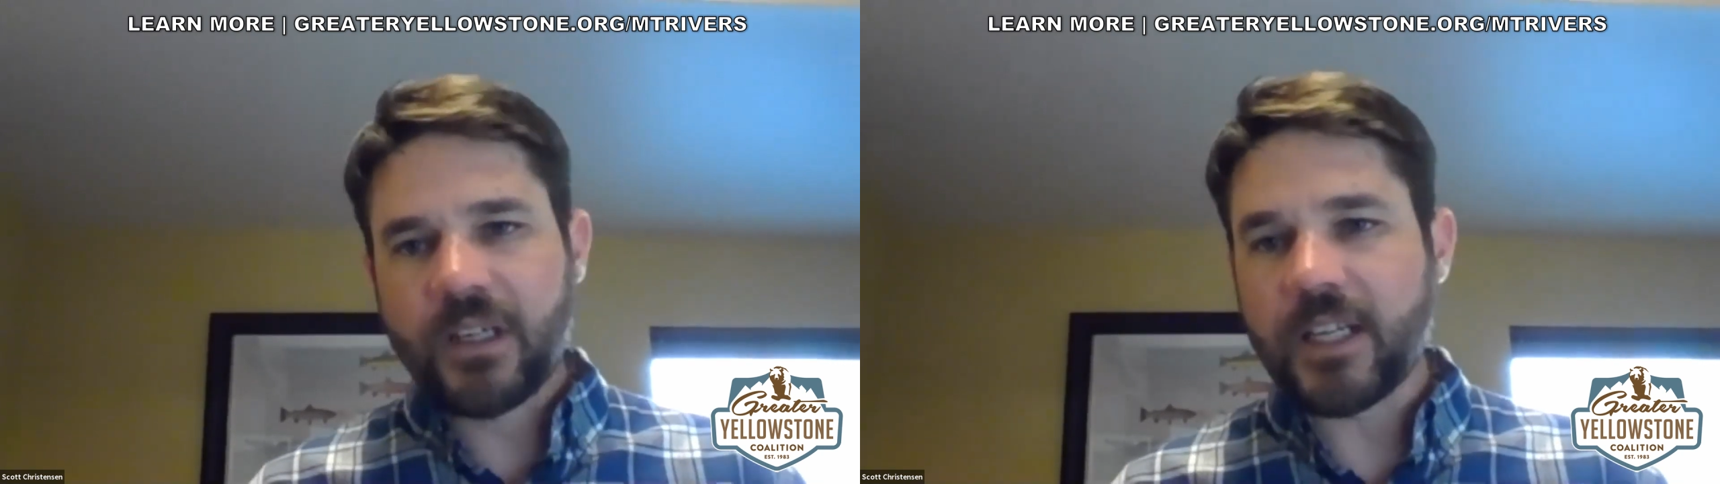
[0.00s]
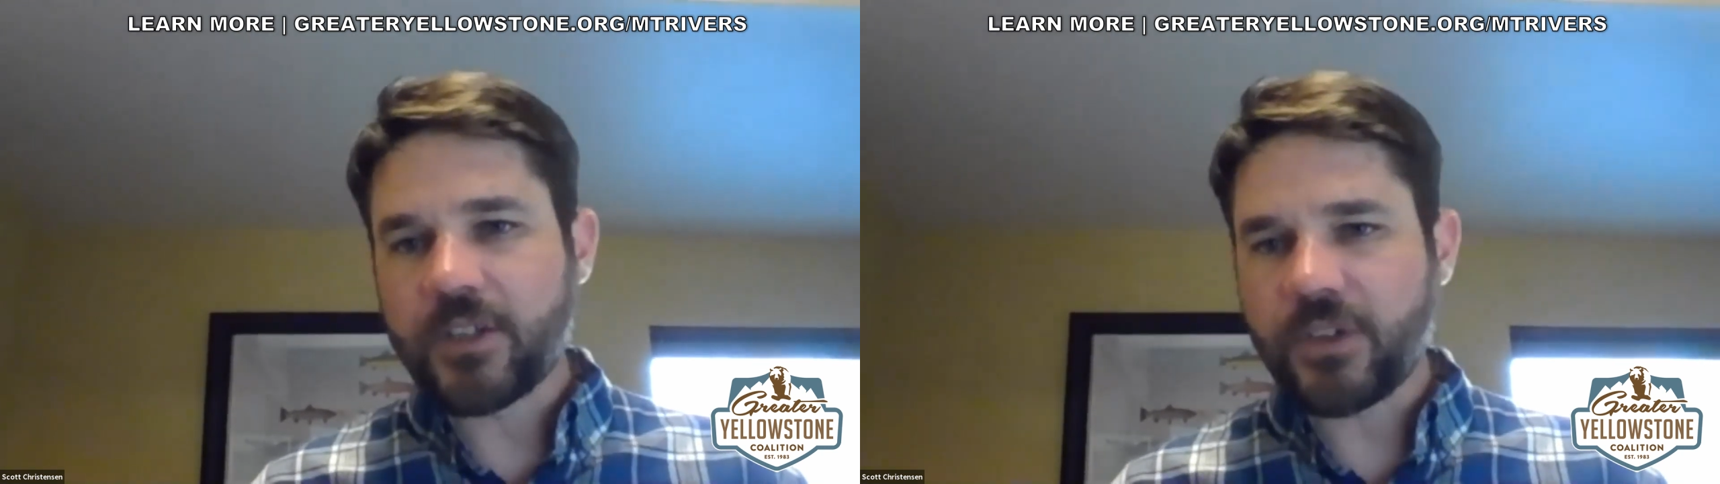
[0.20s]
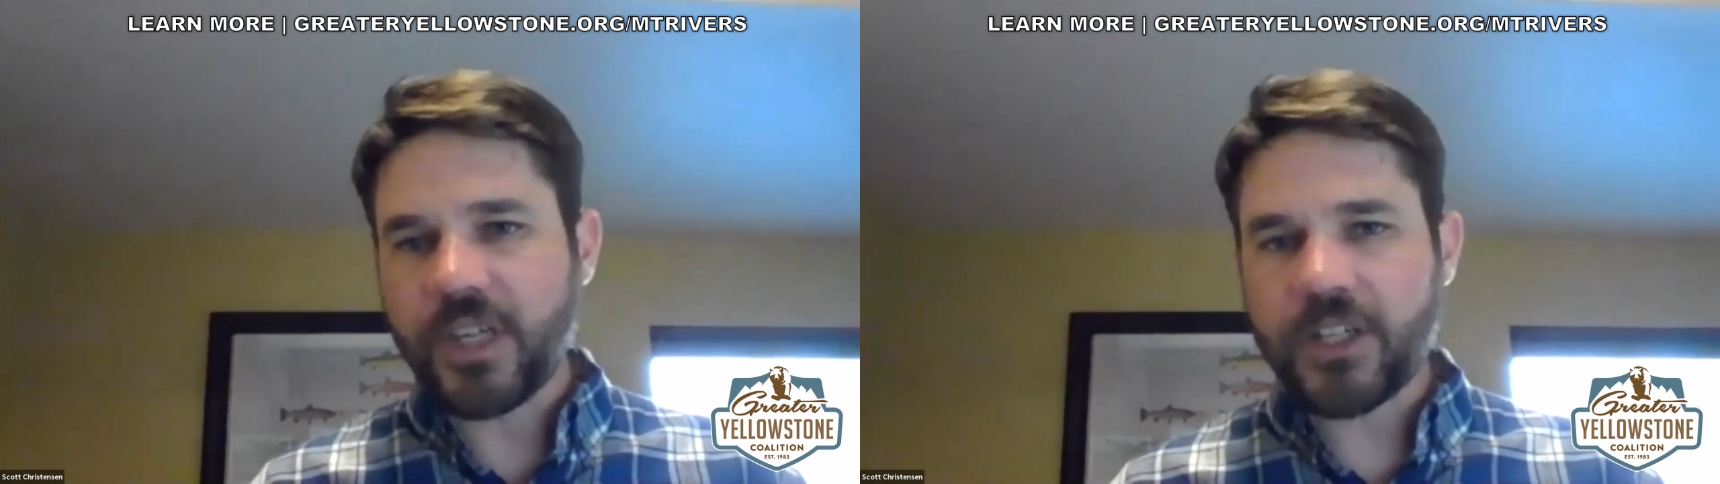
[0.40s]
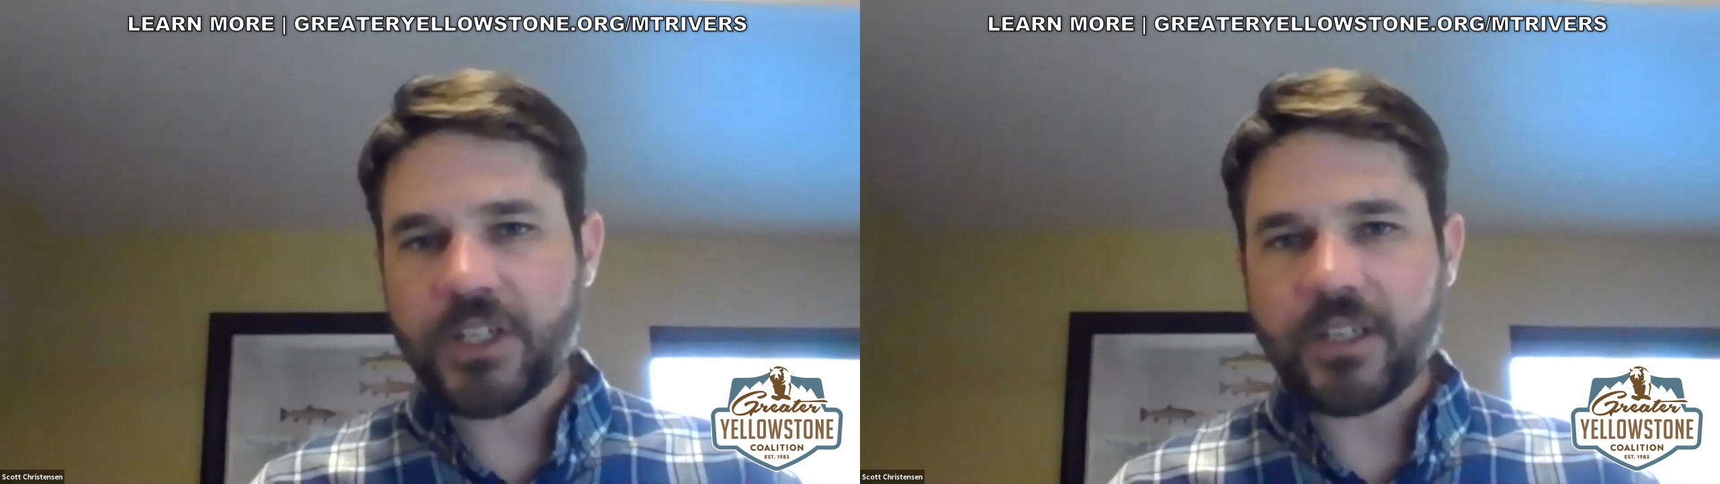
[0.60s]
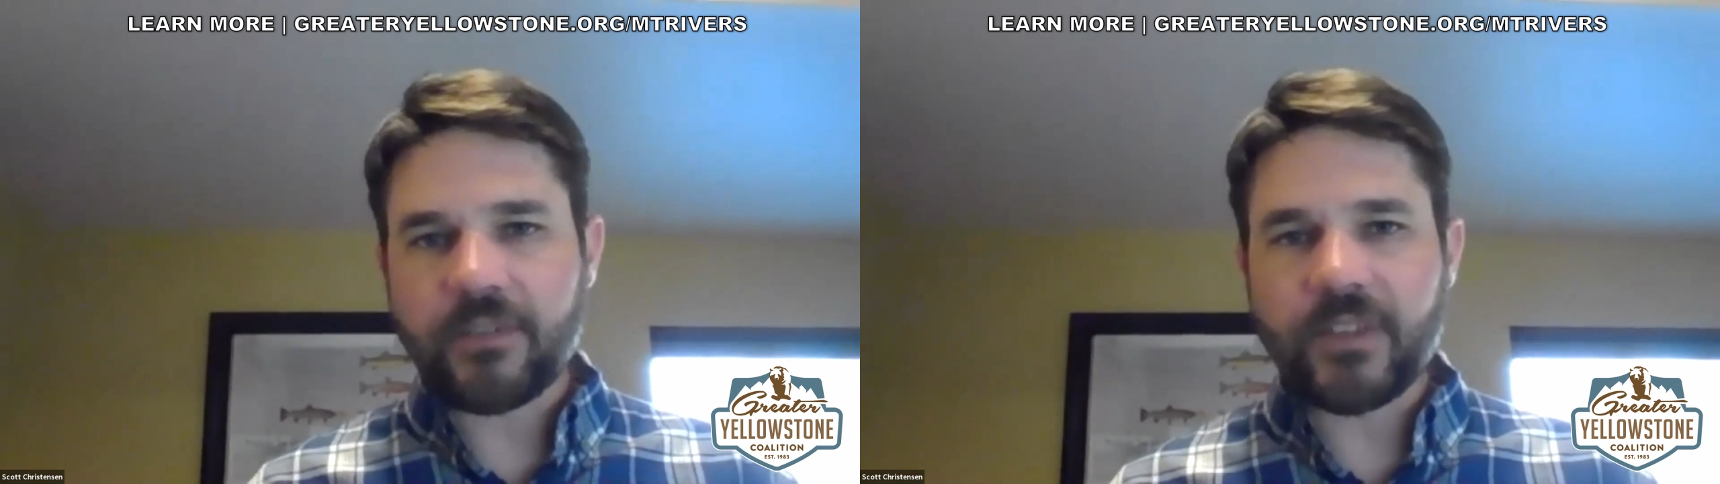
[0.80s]
an
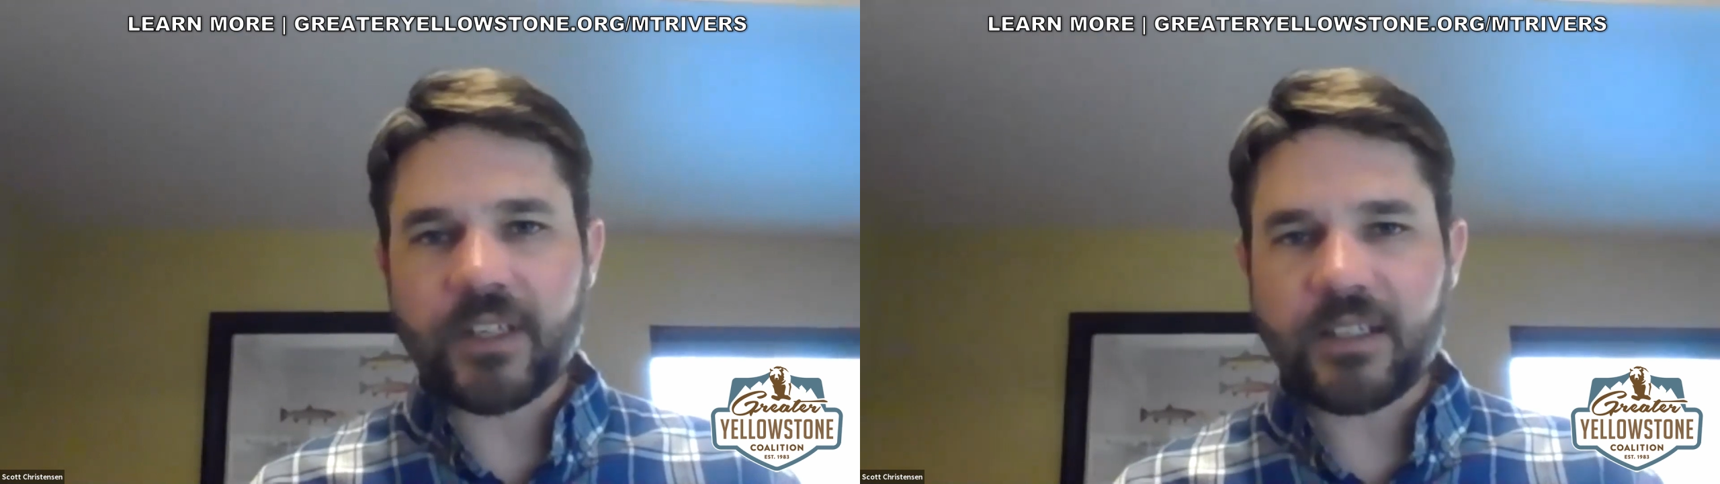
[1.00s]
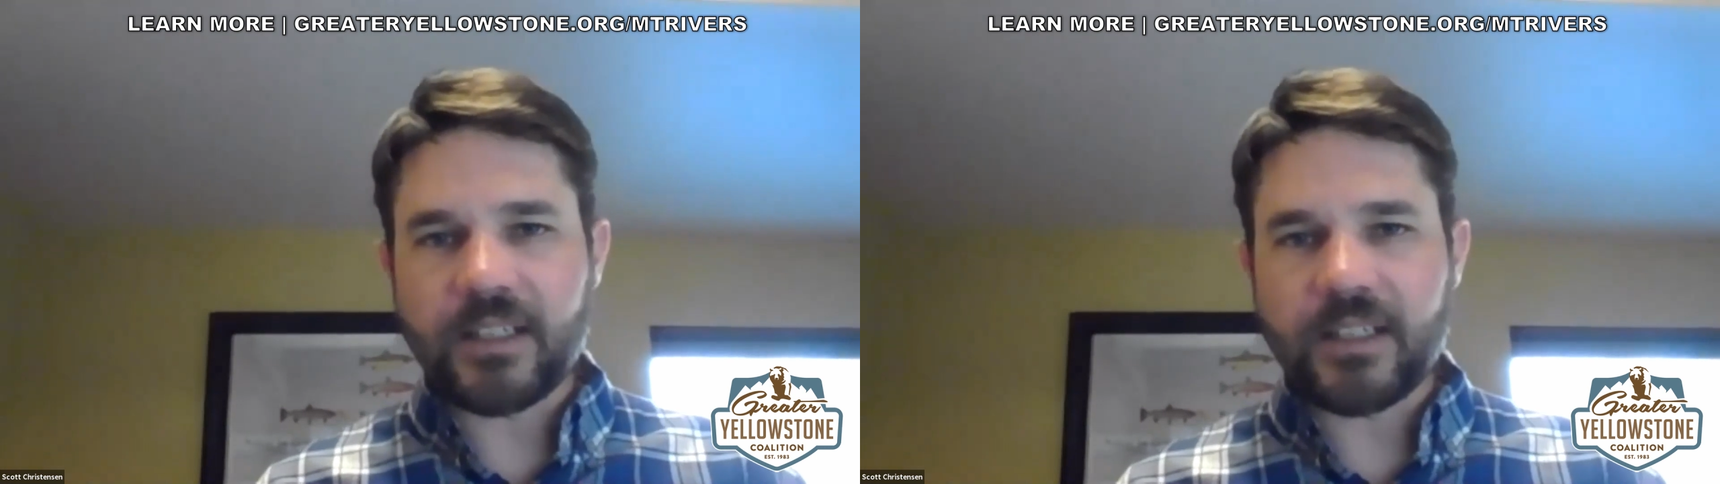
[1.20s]
introduction of this